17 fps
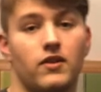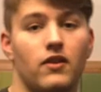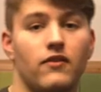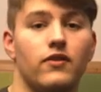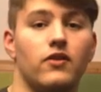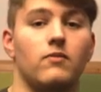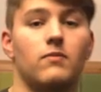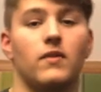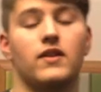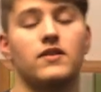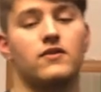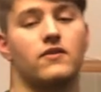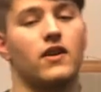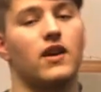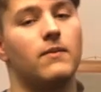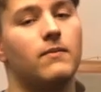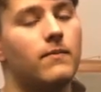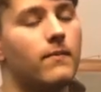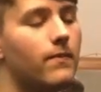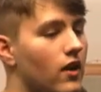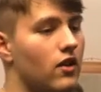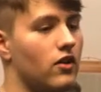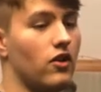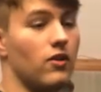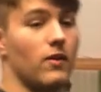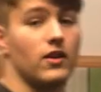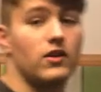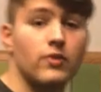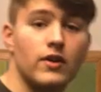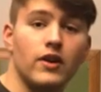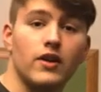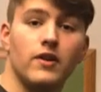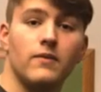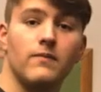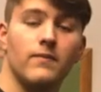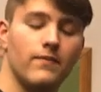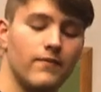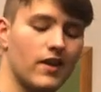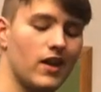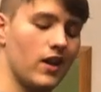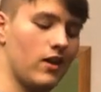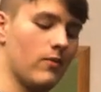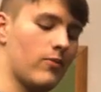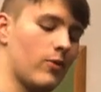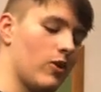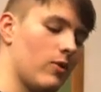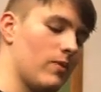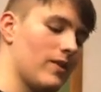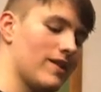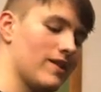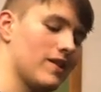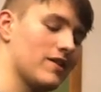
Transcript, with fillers: do a few on my Instagram. Now on Twitter, I would probably